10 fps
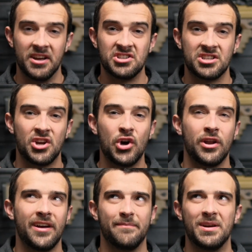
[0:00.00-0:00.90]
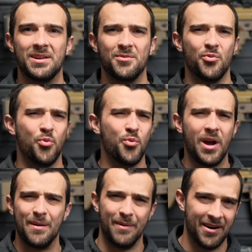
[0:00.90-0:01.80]
It just could have been
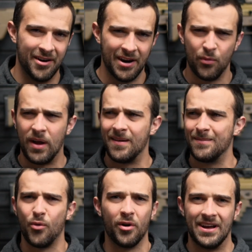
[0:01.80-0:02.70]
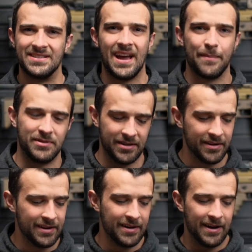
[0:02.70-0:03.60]
way better and way more adapted
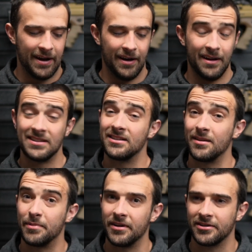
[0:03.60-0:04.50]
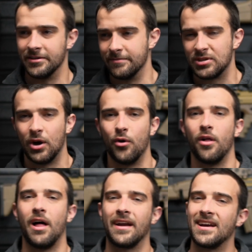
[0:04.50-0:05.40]
and still in production.
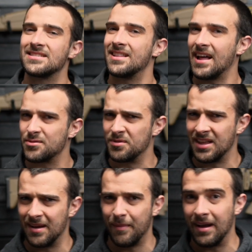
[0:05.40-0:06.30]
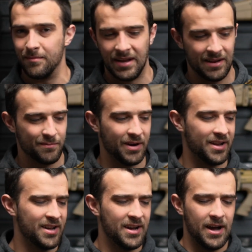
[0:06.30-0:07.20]
So I guess that's what they might mean,
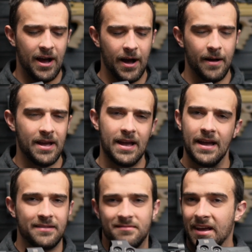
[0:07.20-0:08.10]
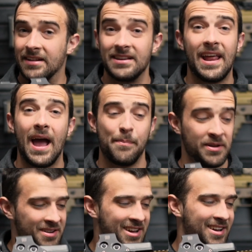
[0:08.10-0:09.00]
but it did
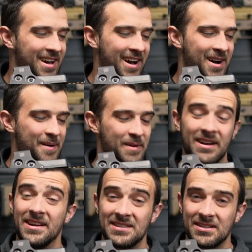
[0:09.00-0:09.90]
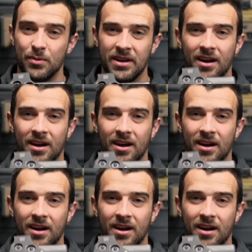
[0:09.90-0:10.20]
happen, and it is a sweet